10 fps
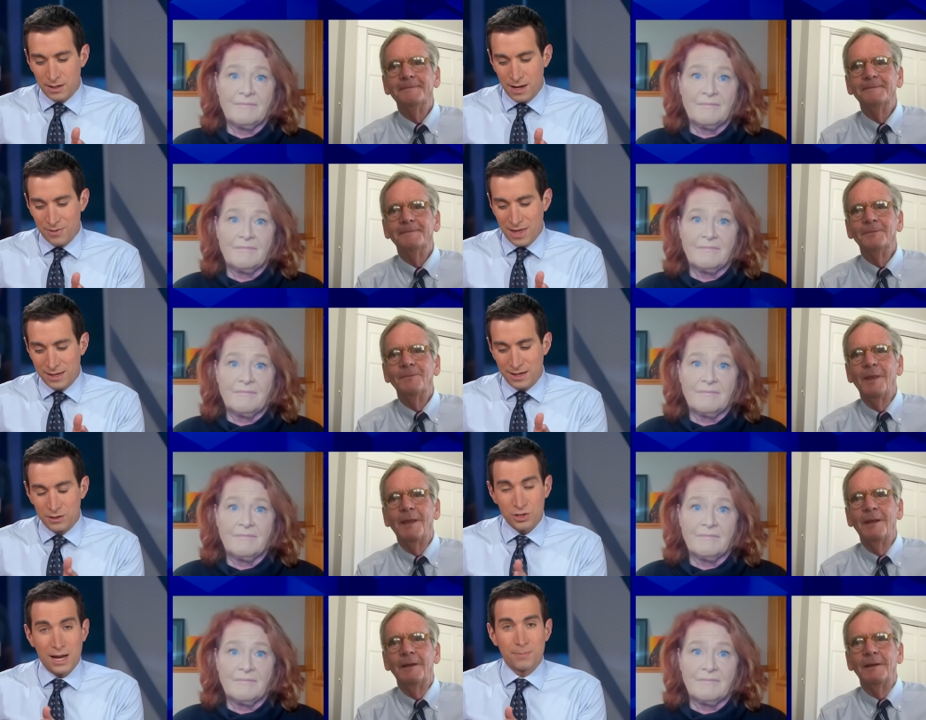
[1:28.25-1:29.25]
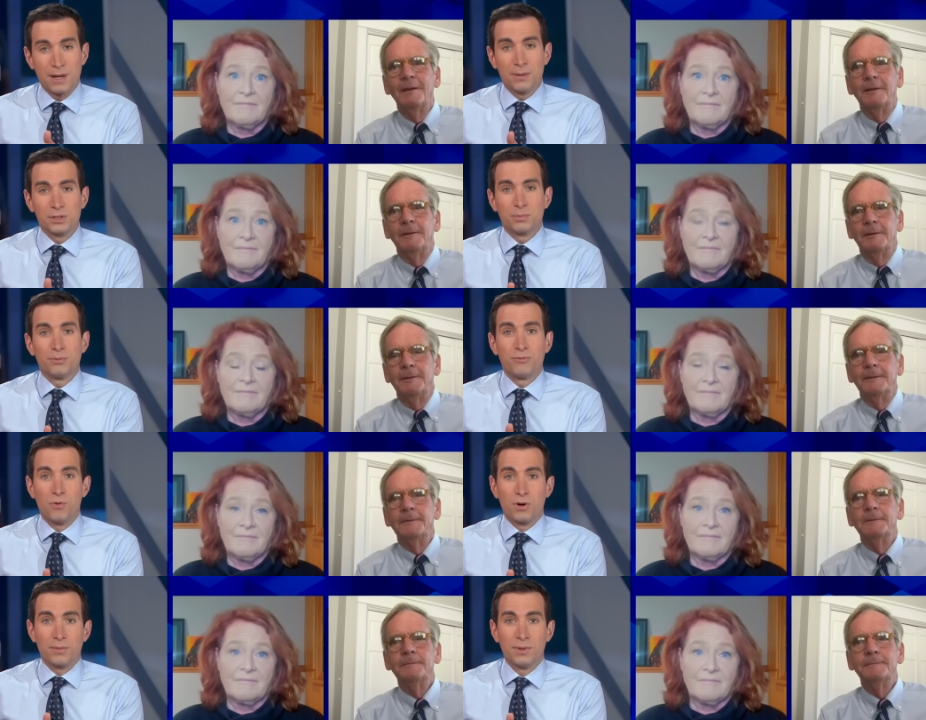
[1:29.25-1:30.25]
Speaker 1: uh, at that age not be able to
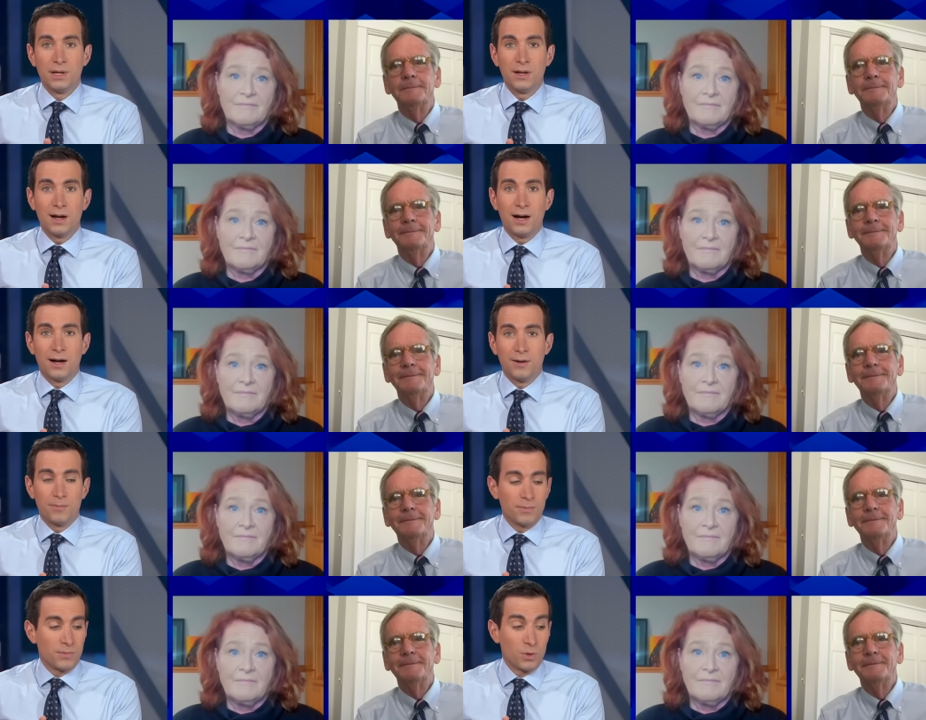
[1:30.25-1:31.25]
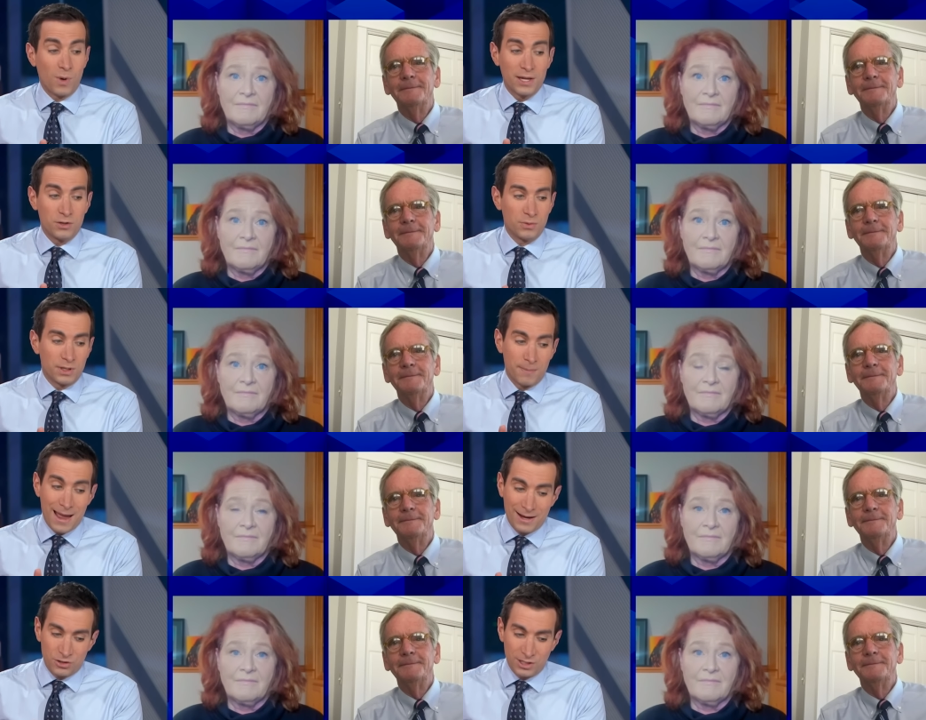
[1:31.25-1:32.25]
perform um, the way you would
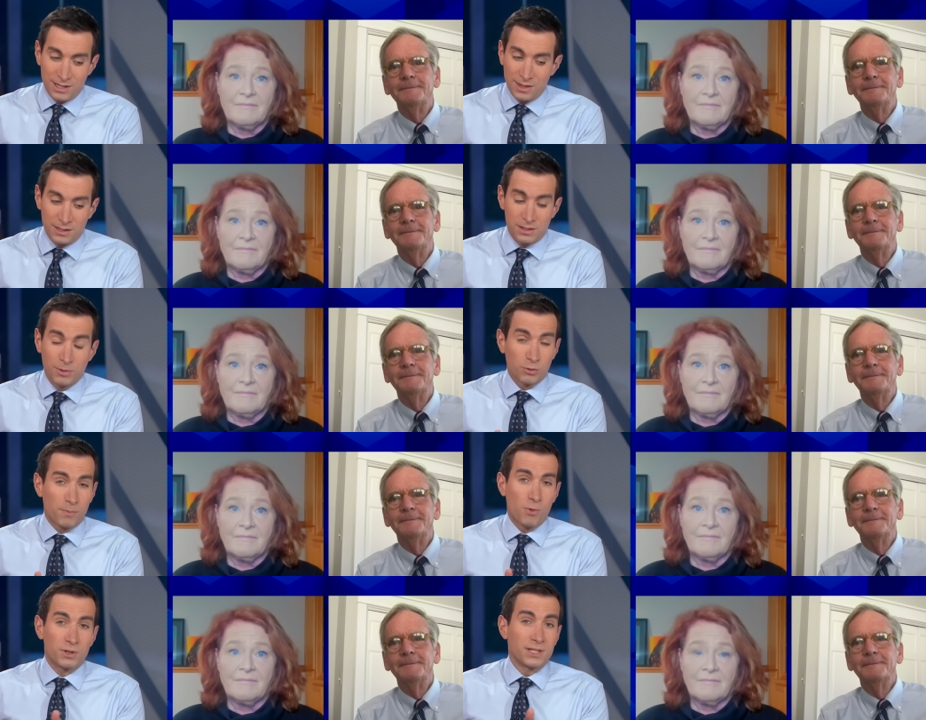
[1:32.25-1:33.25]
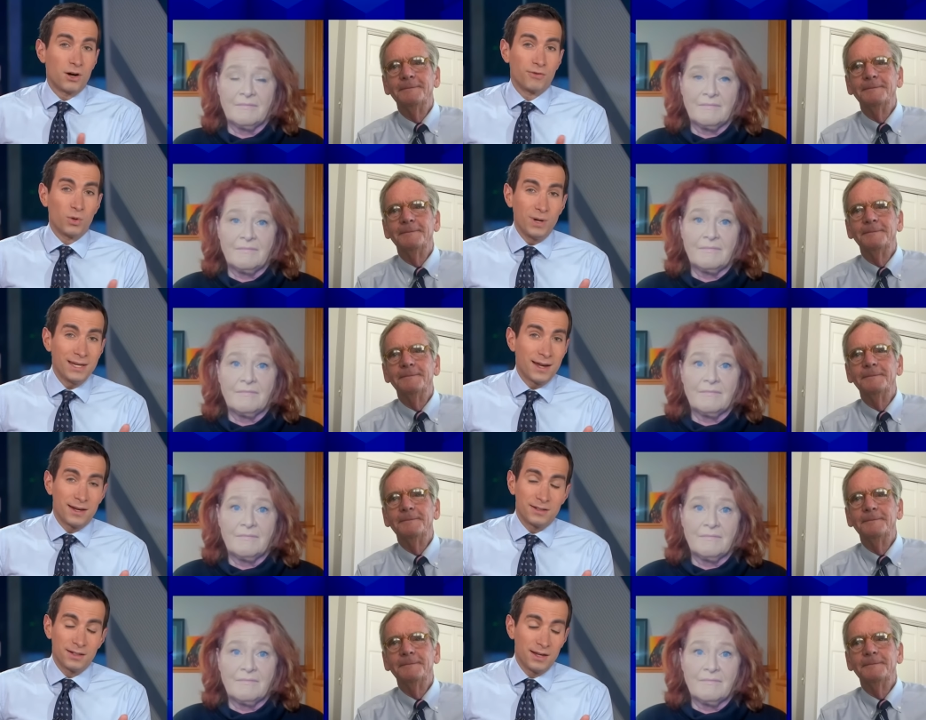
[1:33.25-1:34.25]
imagine. And then some of the reporting over the
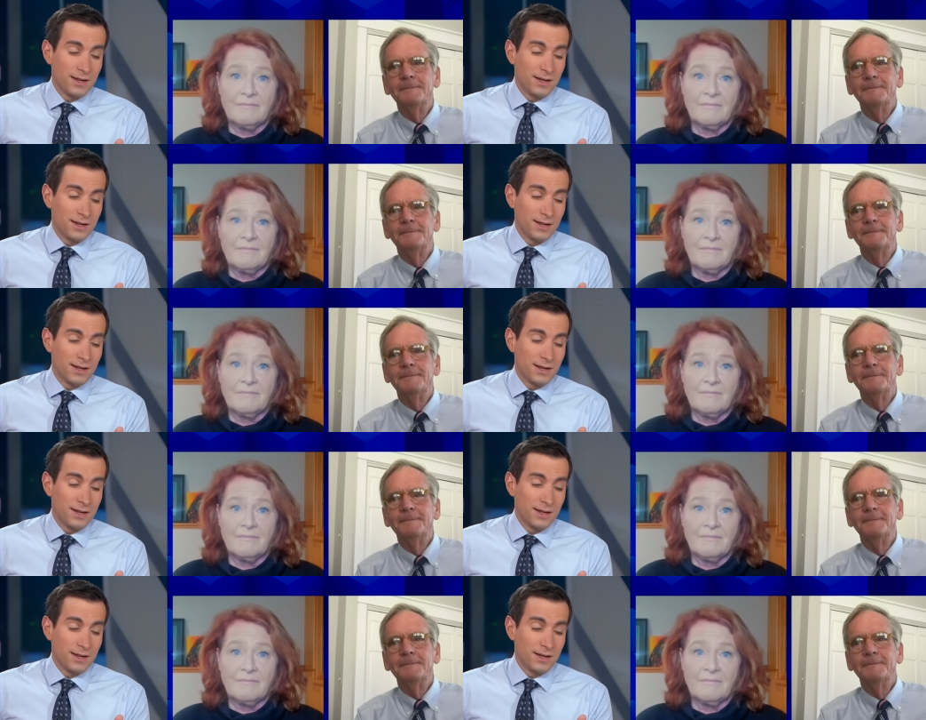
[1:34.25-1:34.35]
weekend,